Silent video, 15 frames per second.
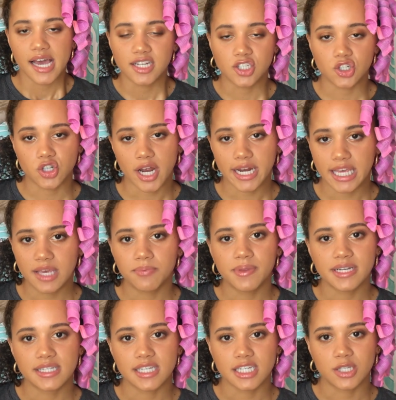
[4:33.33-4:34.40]
And to try to keep
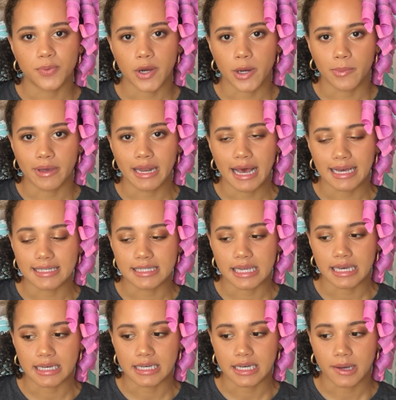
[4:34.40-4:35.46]
this experiment as
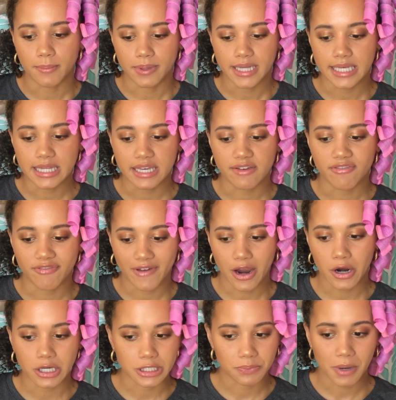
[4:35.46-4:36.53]
completely
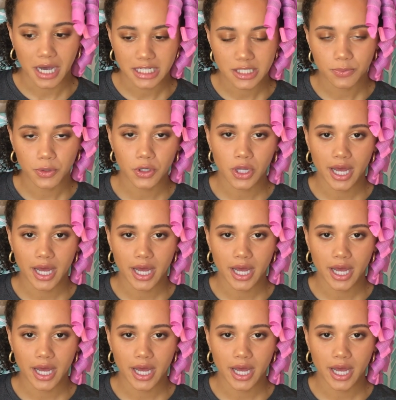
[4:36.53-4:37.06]
fair as possible,